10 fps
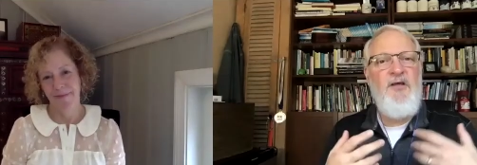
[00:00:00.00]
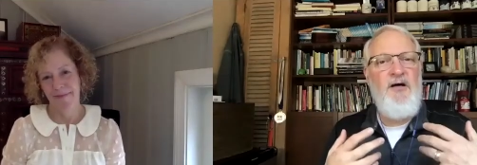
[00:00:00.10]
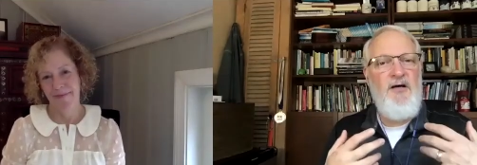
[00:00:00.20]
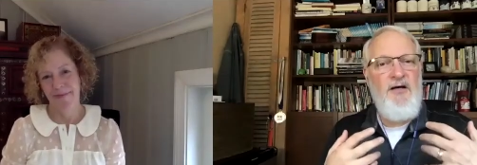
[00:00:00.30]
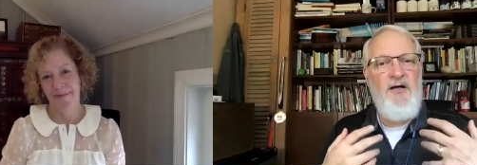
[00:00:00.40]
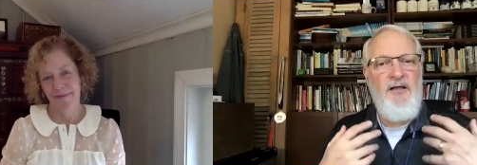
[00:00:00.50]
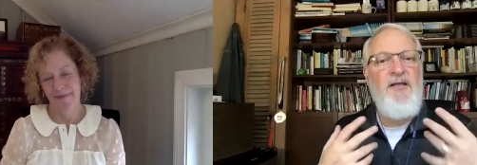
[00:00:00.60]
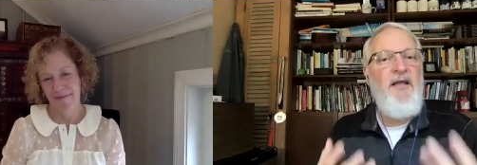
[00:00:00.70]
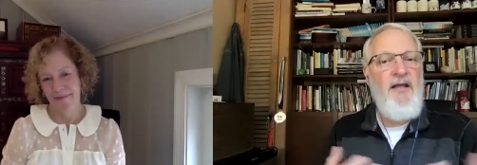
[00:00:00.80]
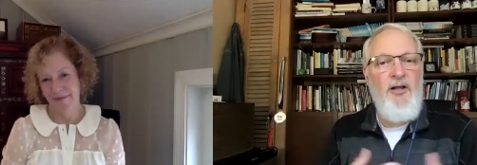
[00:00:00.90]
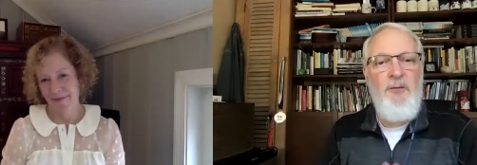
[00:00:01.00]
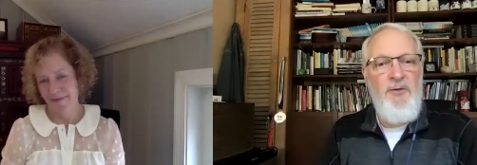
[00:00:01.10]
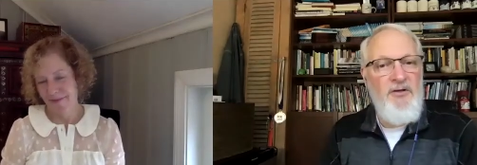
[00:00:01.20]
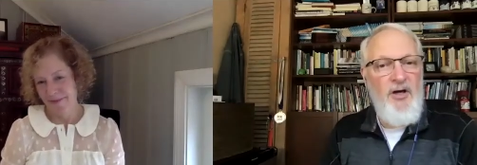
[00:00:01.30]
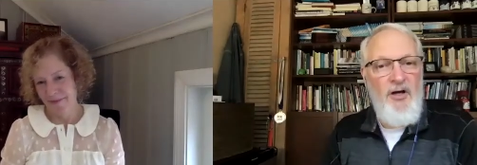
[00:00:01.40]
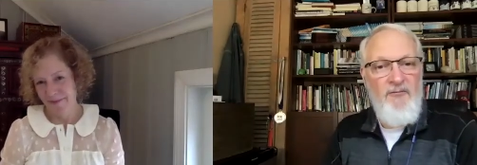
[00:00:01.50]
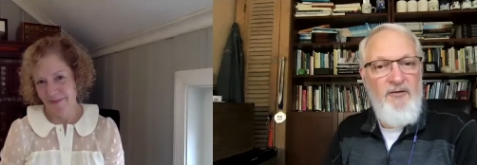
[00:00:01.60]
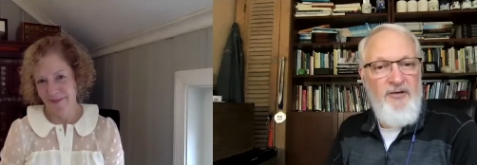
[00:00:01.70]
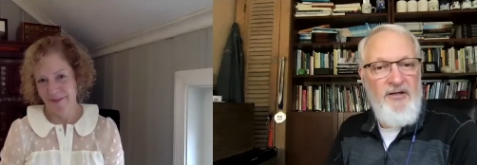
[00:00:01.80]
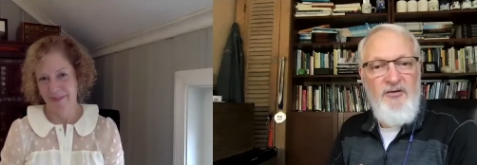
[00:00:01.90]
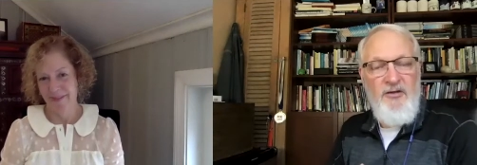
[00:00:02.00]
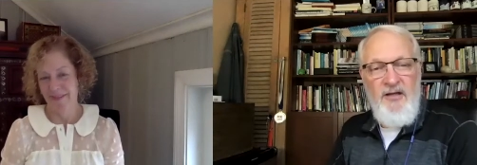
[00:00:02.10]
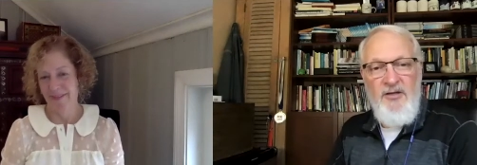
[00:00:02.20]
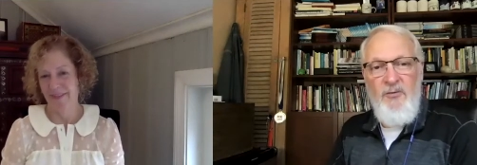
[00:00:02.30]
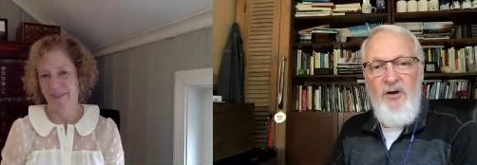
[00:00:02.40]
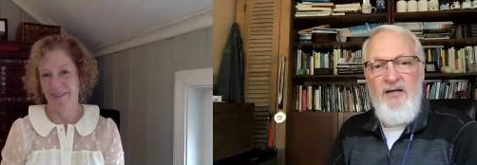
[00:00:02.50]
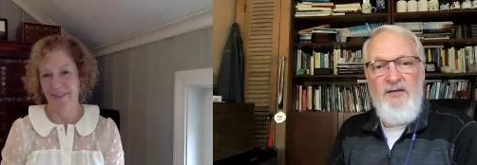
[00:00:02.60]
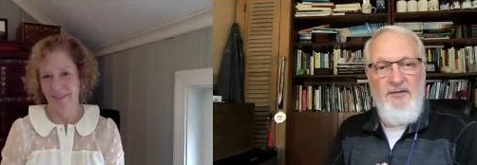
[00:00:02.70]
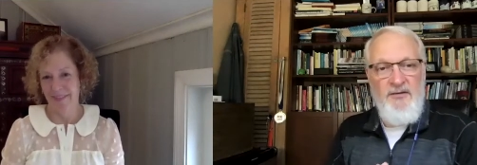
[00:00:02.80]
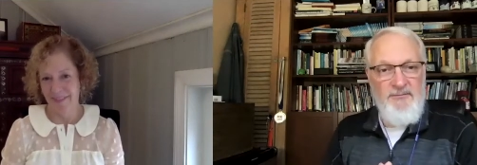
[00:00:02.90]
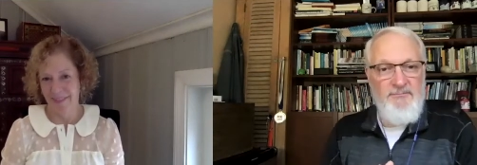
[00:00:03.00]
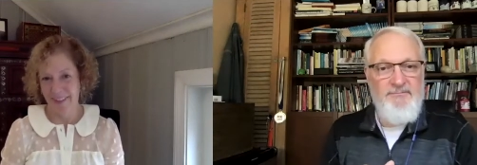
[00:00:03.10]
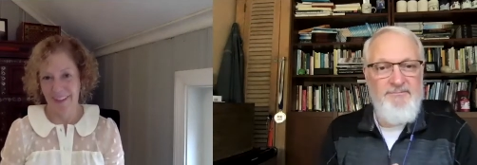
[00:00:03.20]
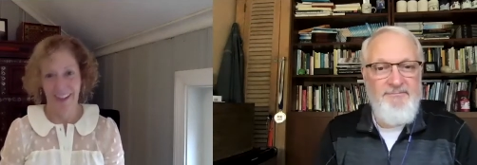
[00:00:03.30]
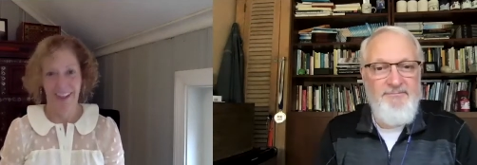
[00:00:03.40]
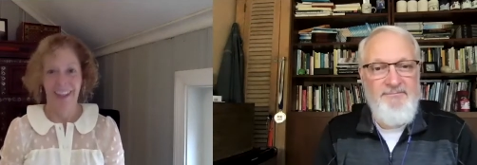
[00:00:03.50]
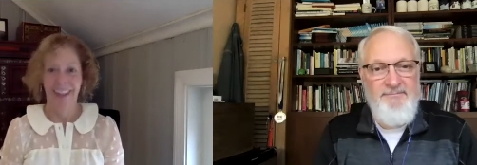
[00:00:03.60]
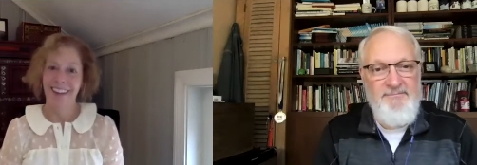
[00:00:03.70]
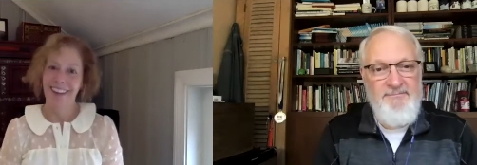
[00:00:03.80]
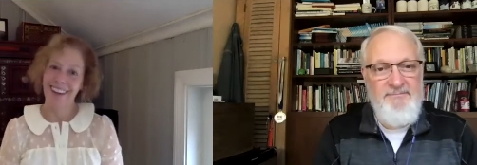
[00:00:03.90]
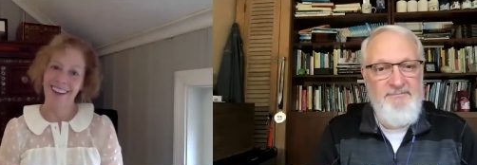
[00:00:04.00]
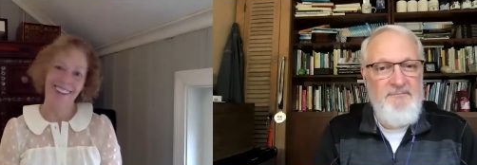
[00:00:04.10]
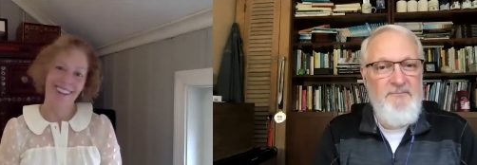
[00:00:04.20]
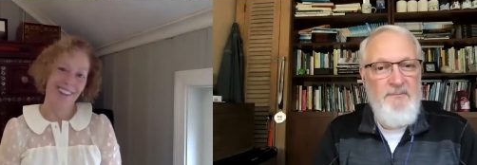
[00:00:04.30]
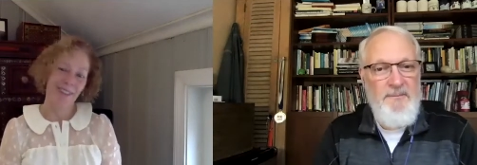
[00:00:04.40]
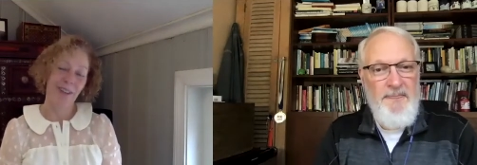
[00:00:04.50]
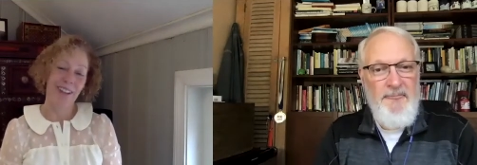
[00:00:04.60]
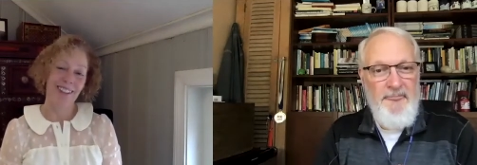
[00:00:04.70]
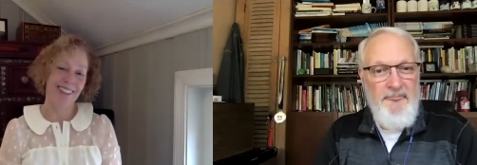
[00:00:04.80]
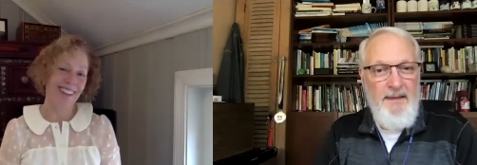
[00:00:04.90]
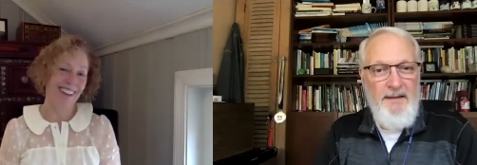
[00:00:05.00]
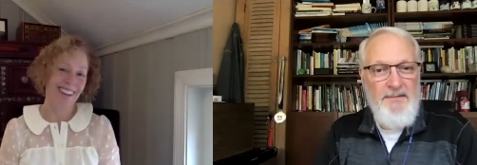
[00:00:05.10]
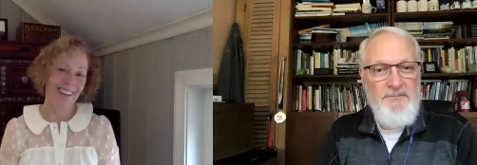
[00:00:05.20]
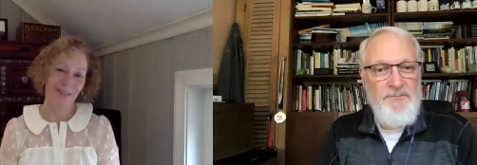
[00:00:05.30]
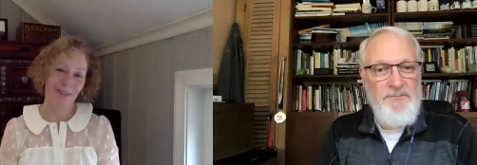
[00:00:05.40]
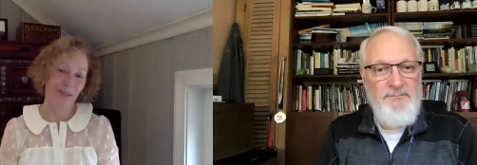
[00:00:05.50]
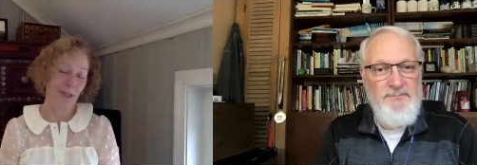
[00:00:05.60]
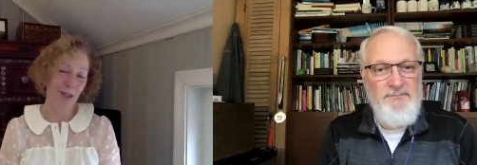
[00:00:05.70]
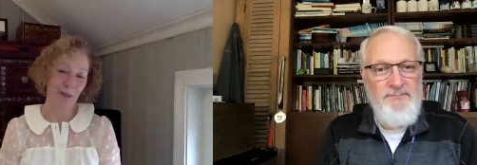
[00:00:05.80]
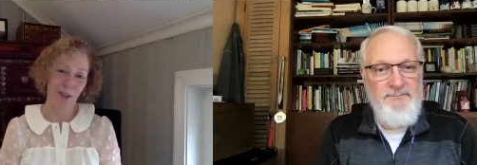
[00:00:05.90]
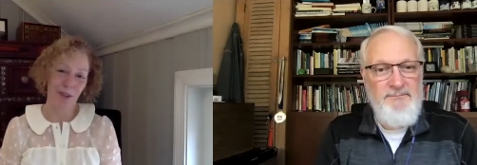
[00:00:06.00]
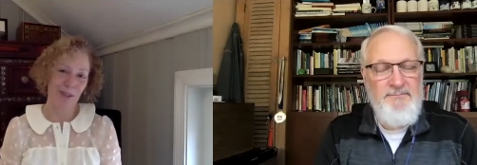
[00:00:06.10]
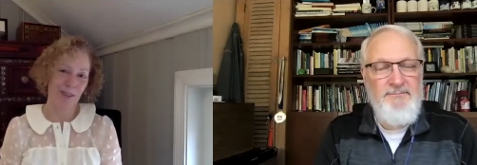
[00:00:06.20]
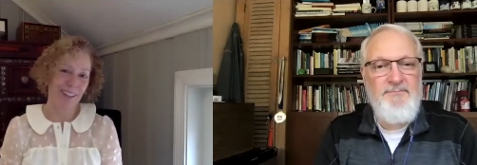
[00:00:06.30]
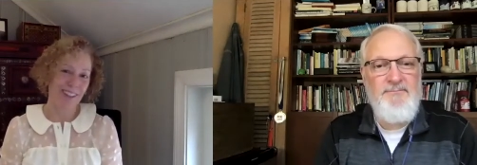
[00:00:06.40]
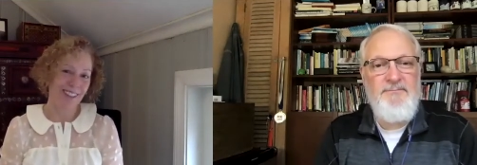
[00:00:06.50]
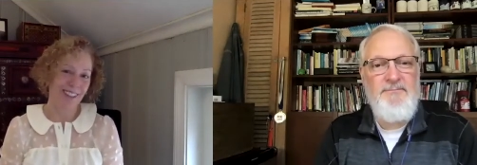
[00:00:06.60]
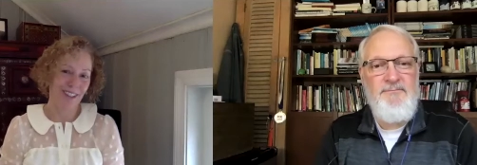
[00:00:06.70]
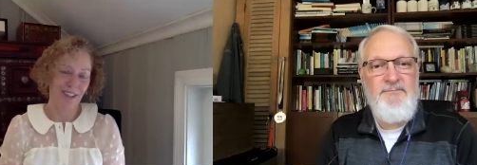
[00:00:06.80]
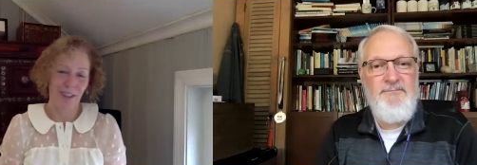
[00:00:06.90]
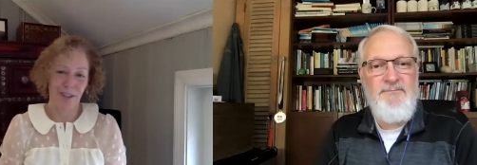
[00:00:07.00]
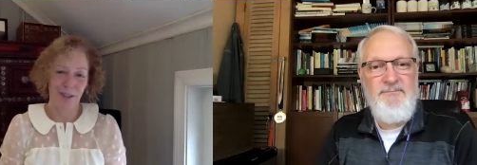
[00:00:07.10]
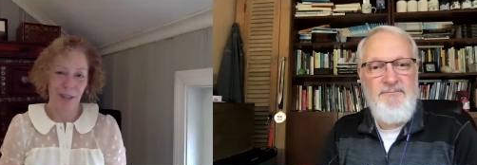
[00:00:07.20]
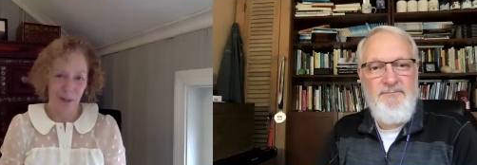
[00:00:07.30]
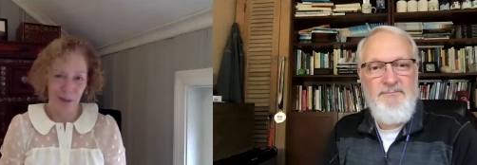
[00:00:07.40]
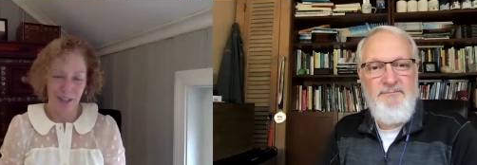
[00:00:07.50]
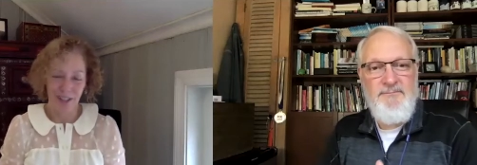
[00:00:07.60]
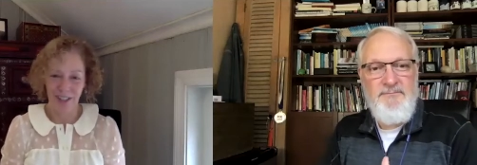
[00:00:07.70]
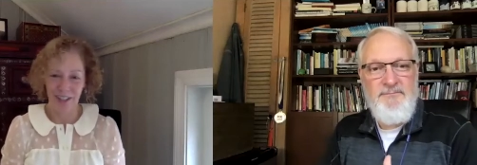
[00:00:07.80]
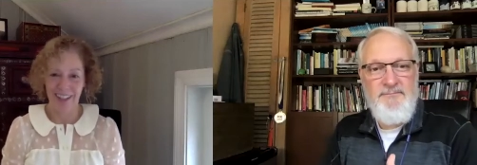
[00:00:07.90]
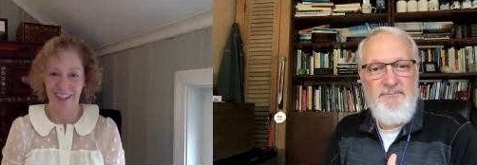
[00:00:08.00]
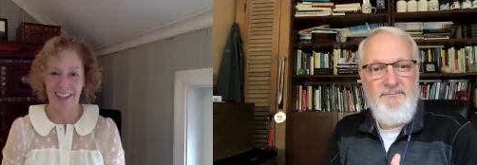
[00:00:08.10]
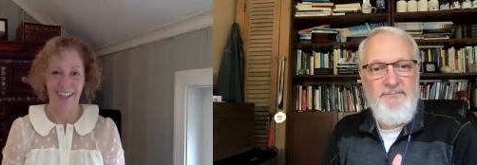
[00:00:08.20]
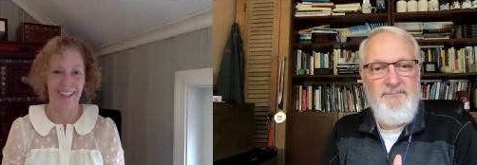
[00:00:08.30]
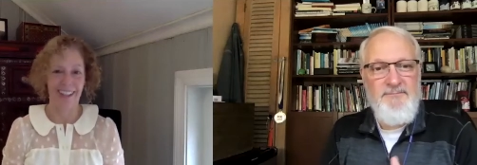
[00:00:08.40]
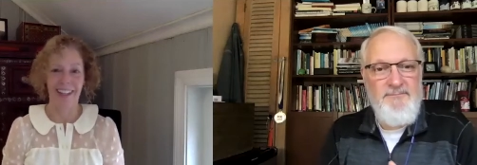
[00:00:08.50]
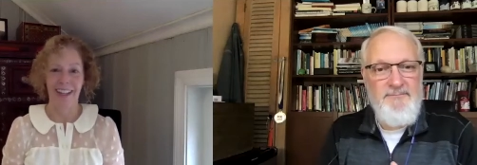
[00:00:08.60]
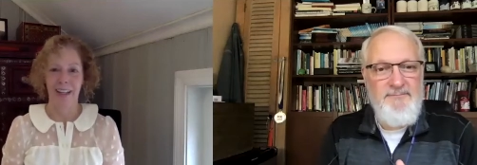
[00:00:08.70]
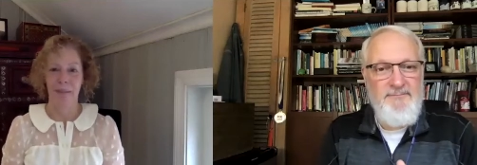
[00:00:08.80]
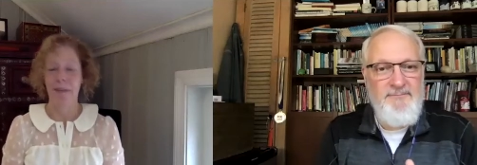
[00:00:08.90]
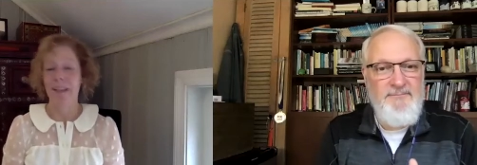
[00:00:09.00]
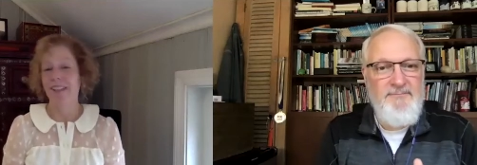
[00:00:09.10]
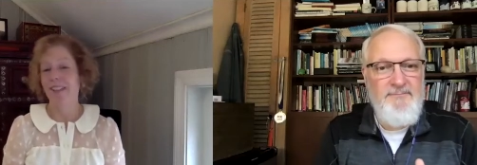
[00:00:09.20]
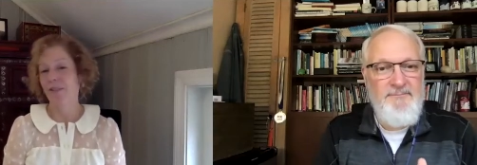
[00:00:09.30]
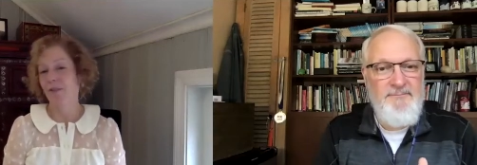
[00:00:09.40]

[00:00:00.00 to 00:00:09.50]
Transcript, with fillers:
Speaker 1: uh, an, an, element of the fiction that you write?
Speaker 2: Yeah, well, I have, first of all, that's such a great question. And because for